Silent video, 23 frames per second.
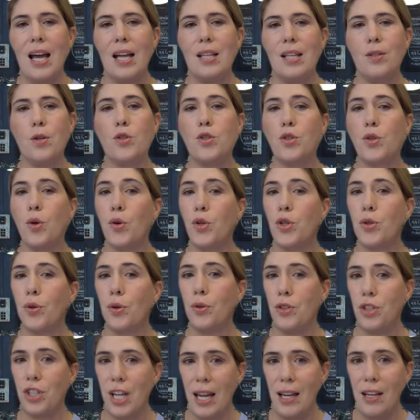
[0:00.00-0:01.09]
the social
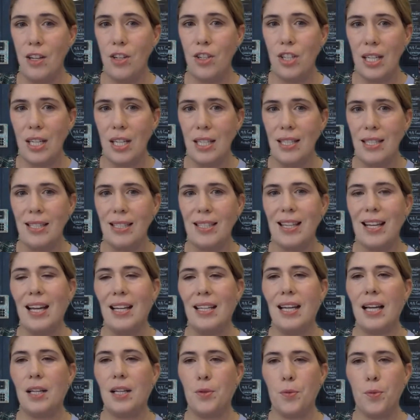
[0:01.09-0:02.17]
changes
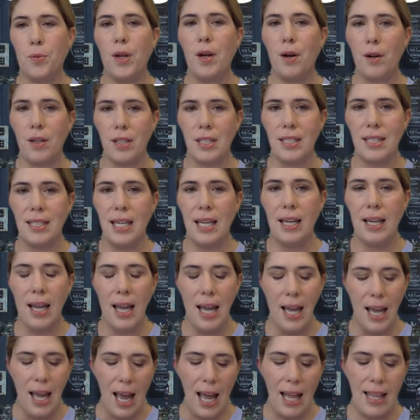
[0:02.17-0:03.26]
that we are seeing,
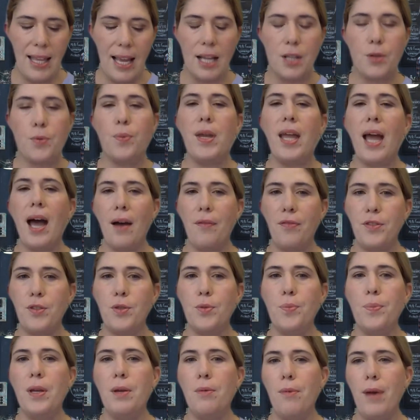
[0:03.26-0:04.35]
and that we have to
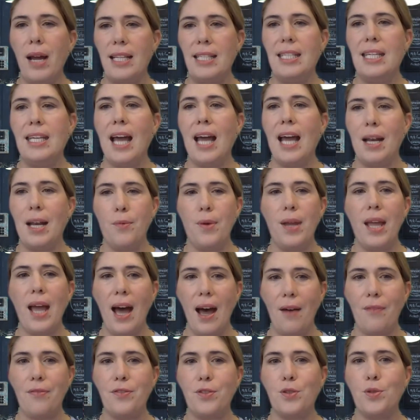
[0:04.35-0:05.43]
be ready and we
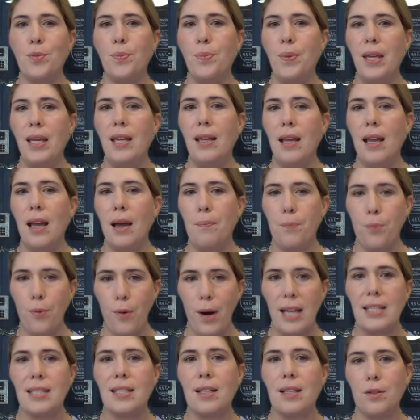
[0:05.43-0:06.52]
have to be
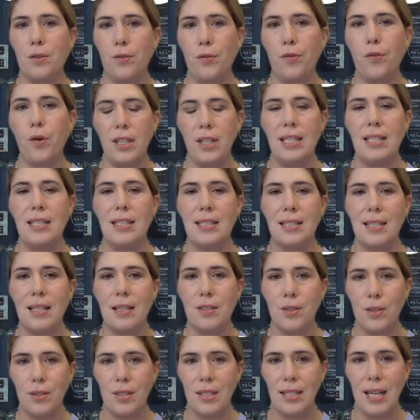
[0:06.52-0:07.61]
present for this
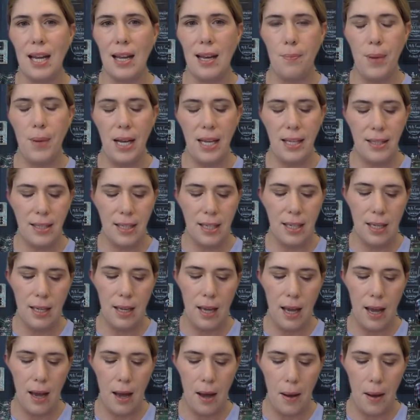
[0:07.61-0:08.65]
sustainability